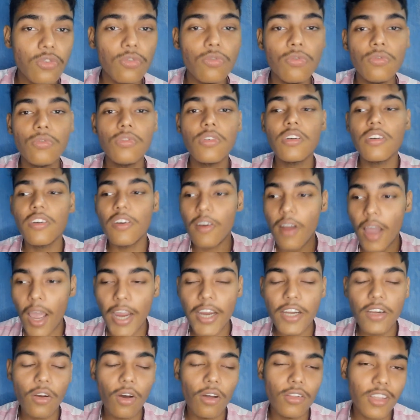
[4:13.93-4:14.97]
to
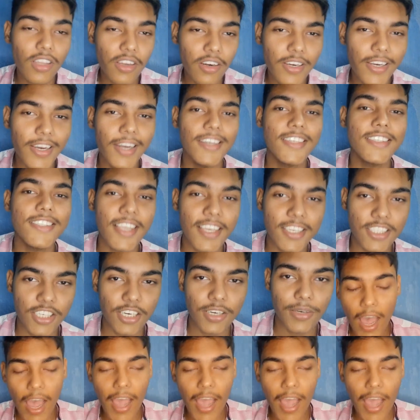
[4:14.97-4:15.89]
write on the create section.